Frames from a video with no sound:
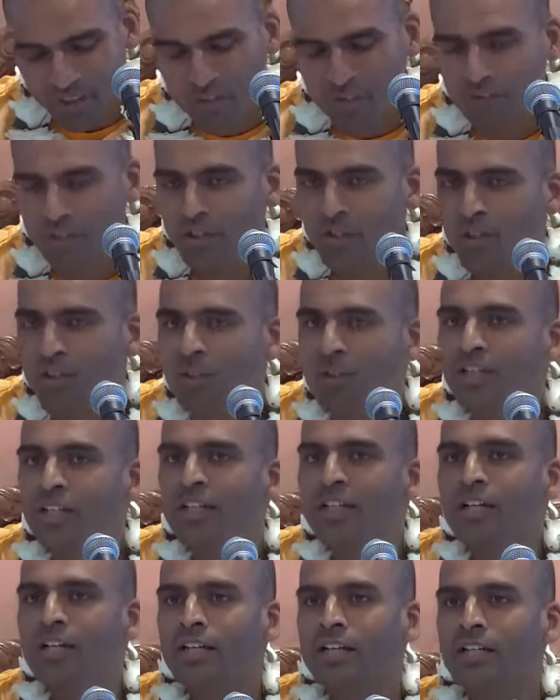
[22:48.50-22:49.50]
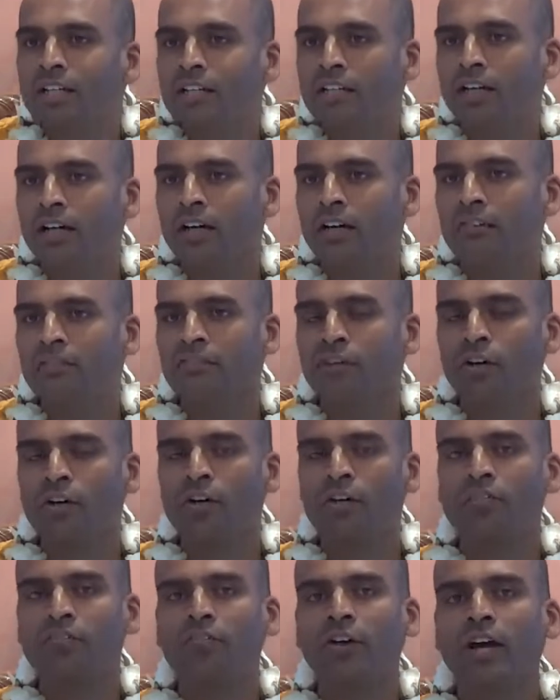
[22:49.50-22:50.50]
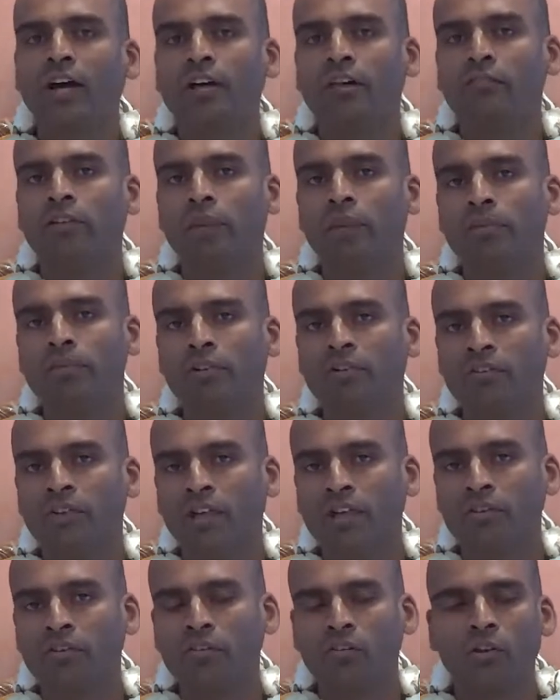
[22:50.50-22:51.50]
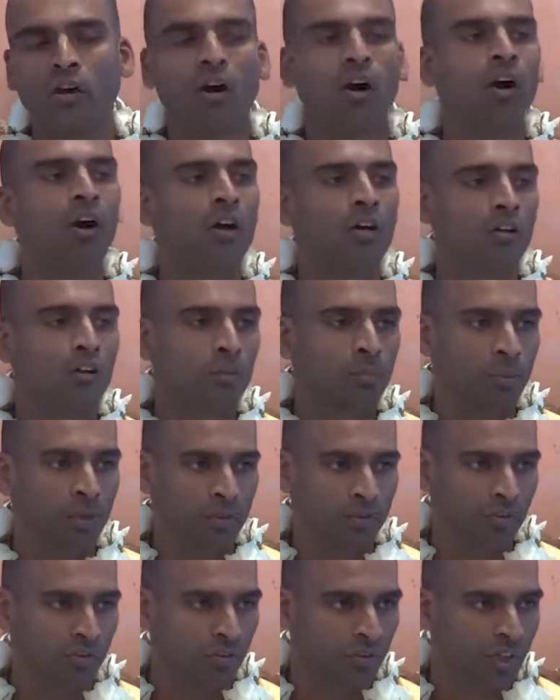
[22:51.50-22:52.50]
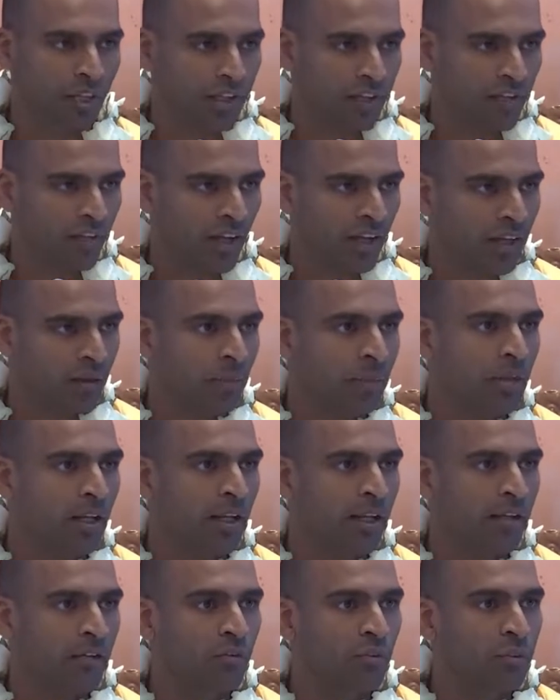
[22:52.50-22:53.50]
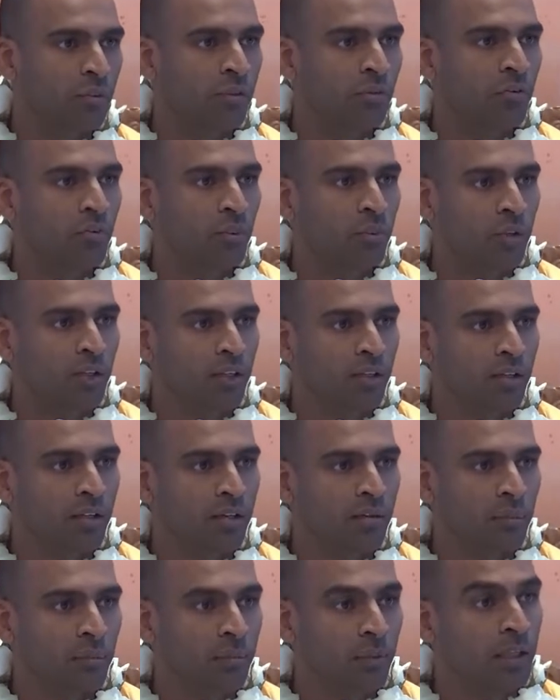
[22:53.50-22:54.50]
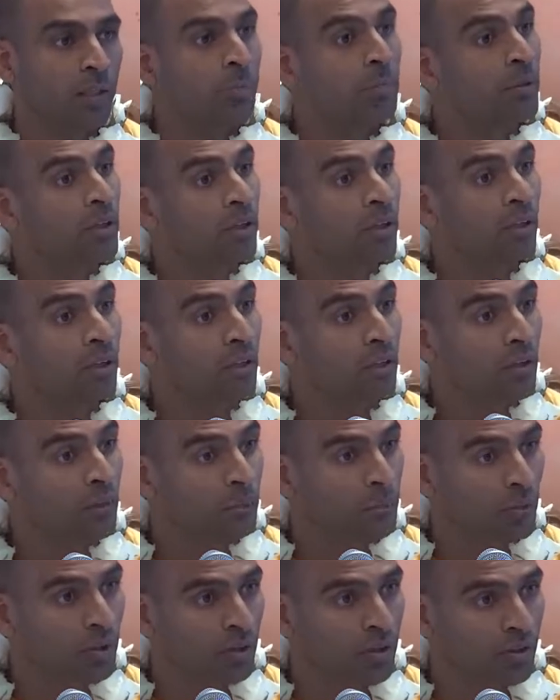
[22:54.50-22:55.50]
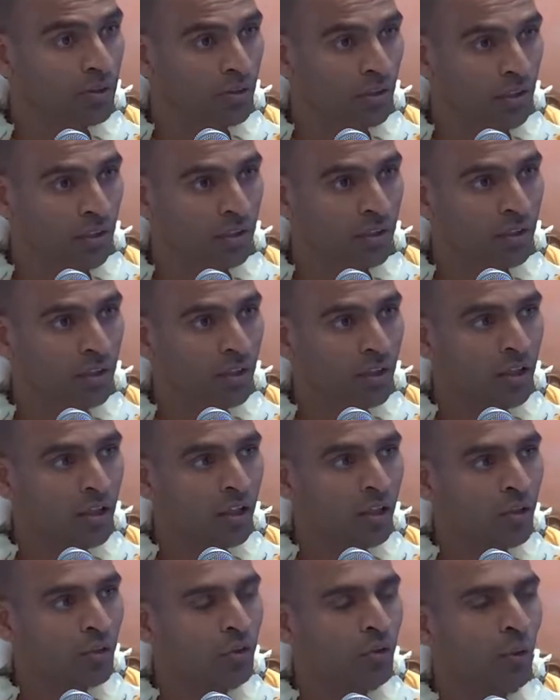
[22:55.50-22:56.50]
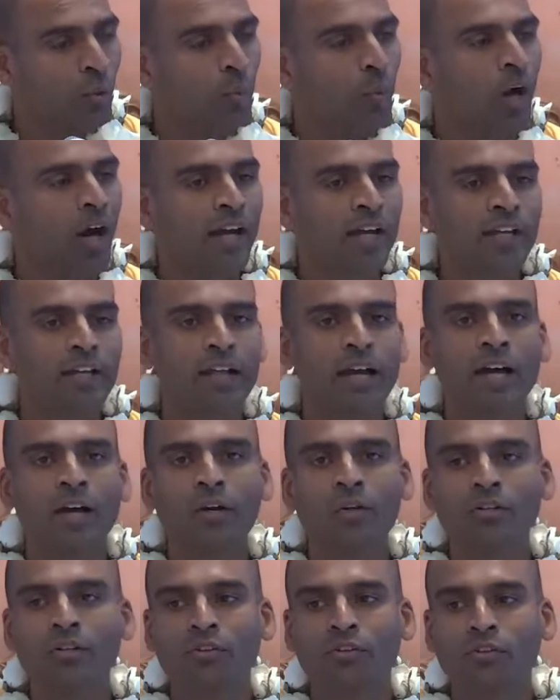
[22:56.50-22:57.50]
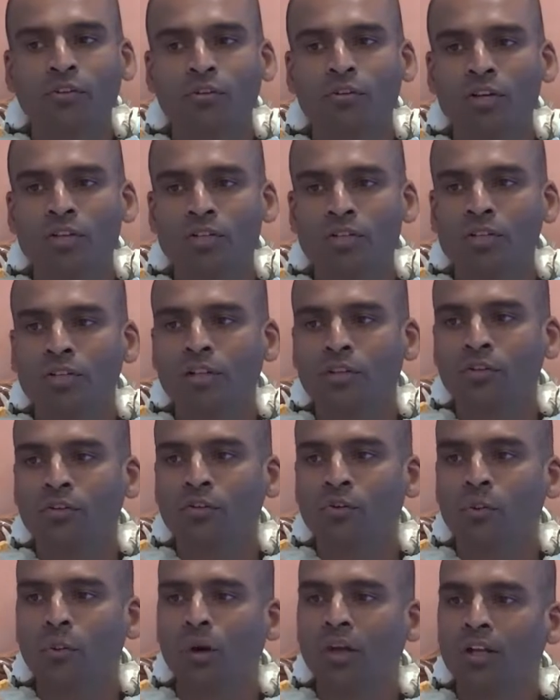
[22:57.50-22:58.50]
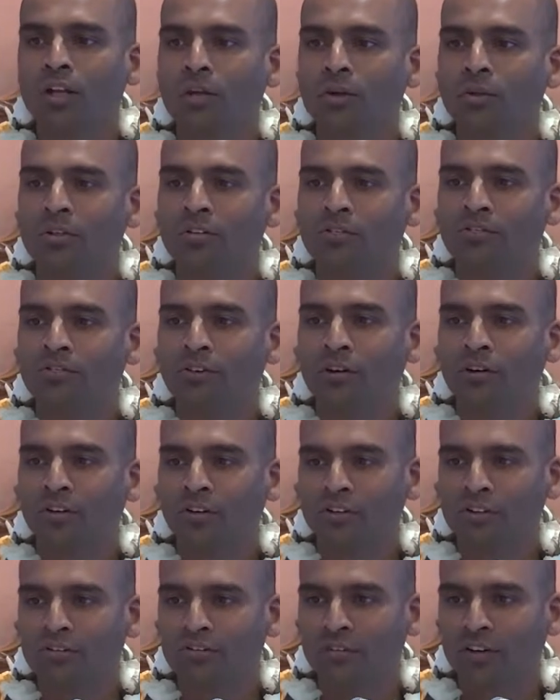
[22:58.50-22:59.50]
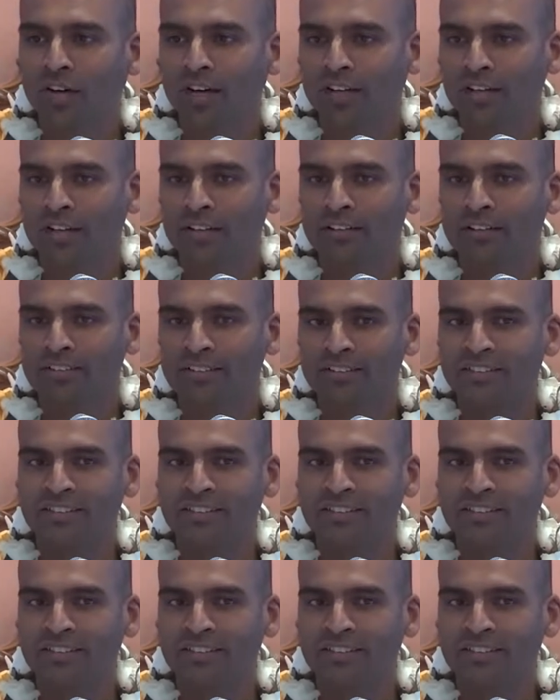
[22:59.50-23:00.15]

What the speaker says: So the forest fire represents the arguments that take place between people in a community. So why now does Krishna swallow the forest fire?